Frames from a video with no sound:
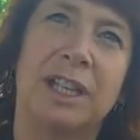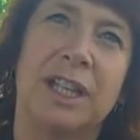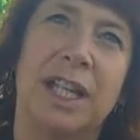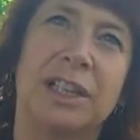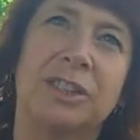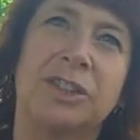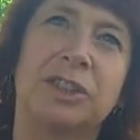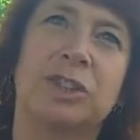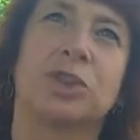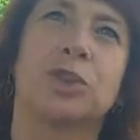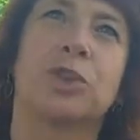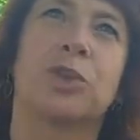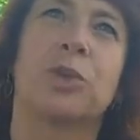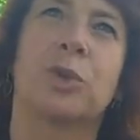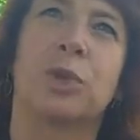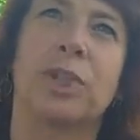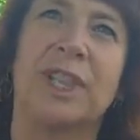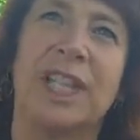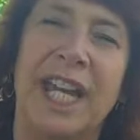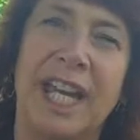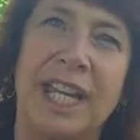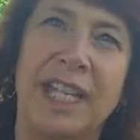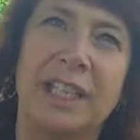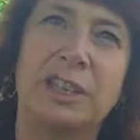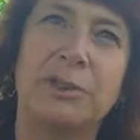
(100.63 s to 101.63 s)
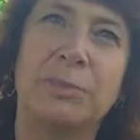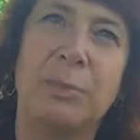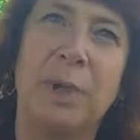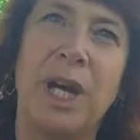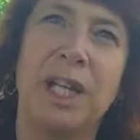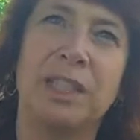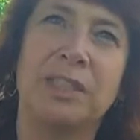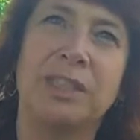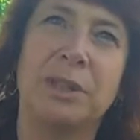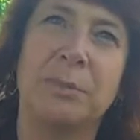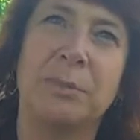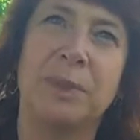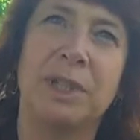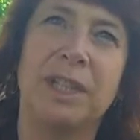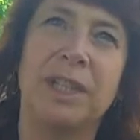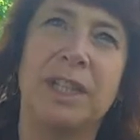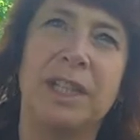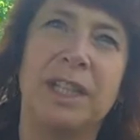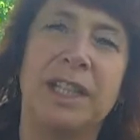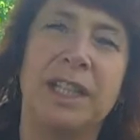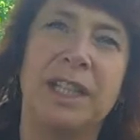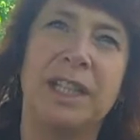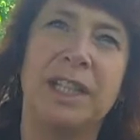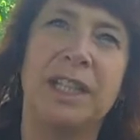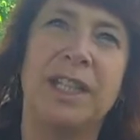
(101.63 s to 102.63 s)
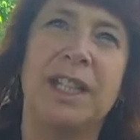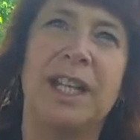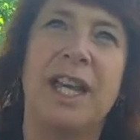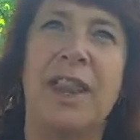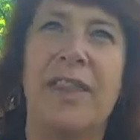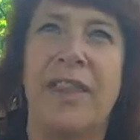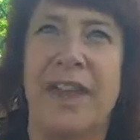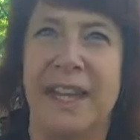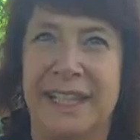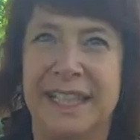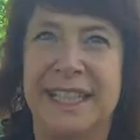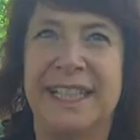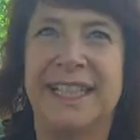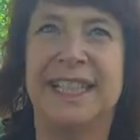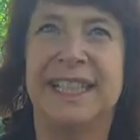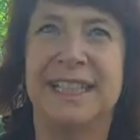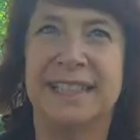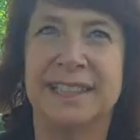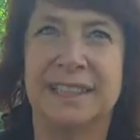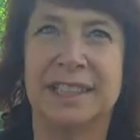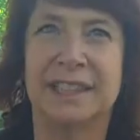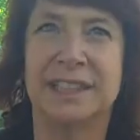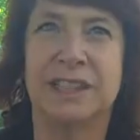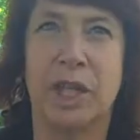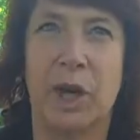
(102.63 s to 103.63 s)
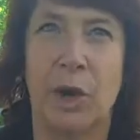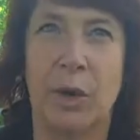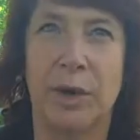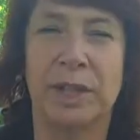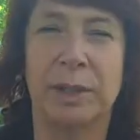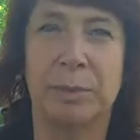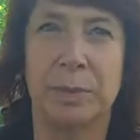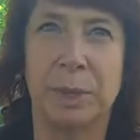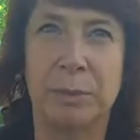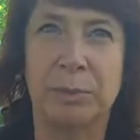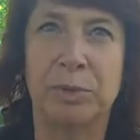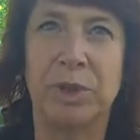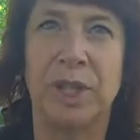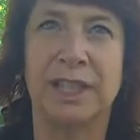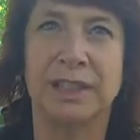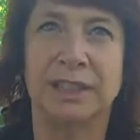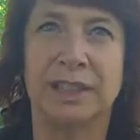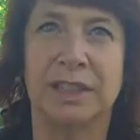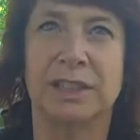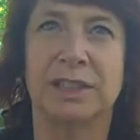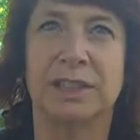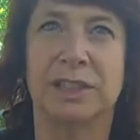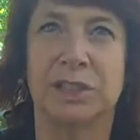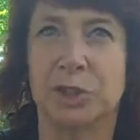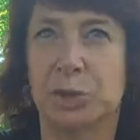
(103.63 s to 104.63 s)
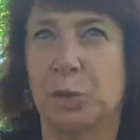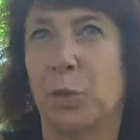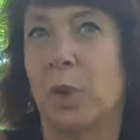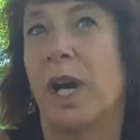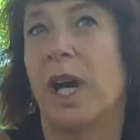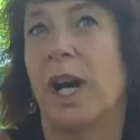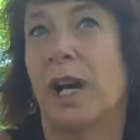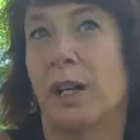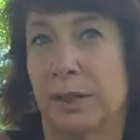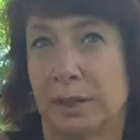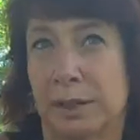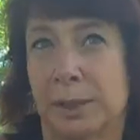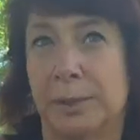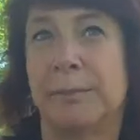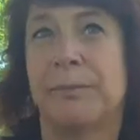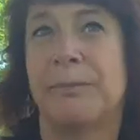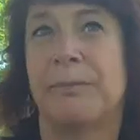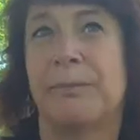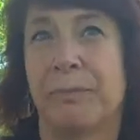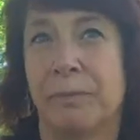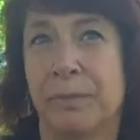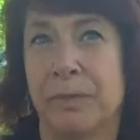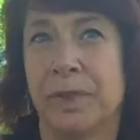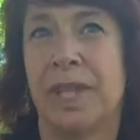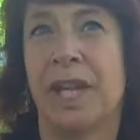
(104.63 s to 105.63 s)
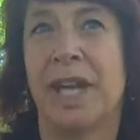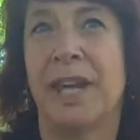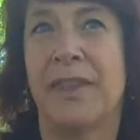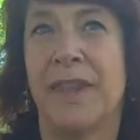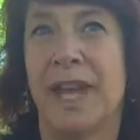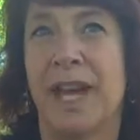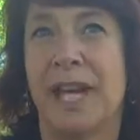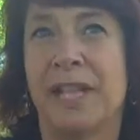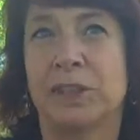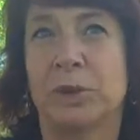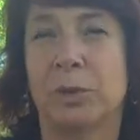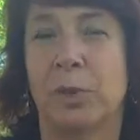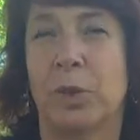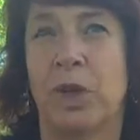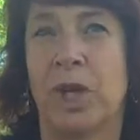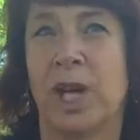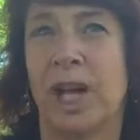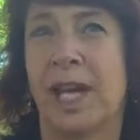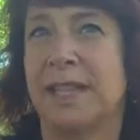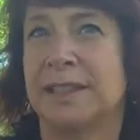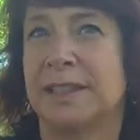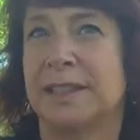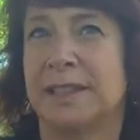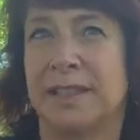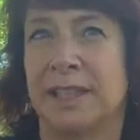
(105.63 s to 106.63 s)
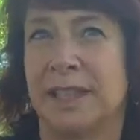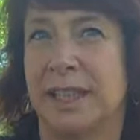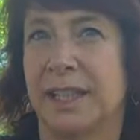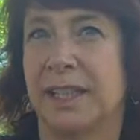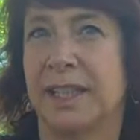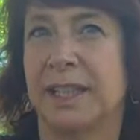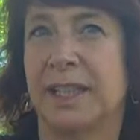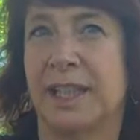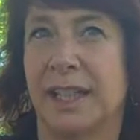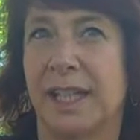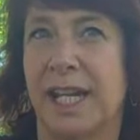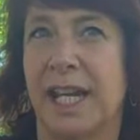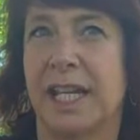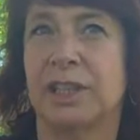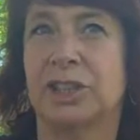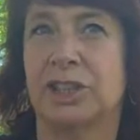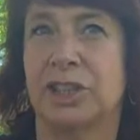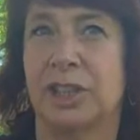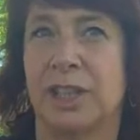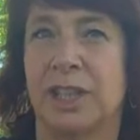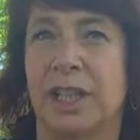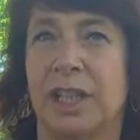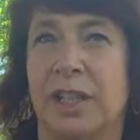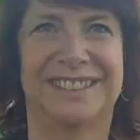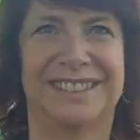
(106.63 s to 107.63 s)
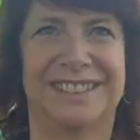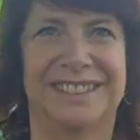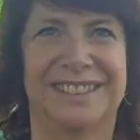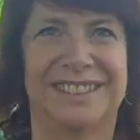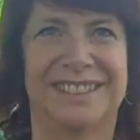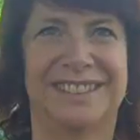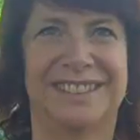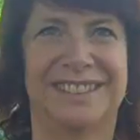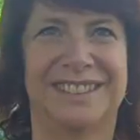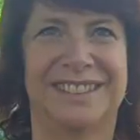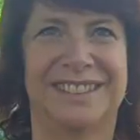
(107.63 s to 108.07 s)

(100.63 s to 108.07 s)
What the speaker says: as to create possibility, then ease is going to be present as well. And that's where I see the connection there.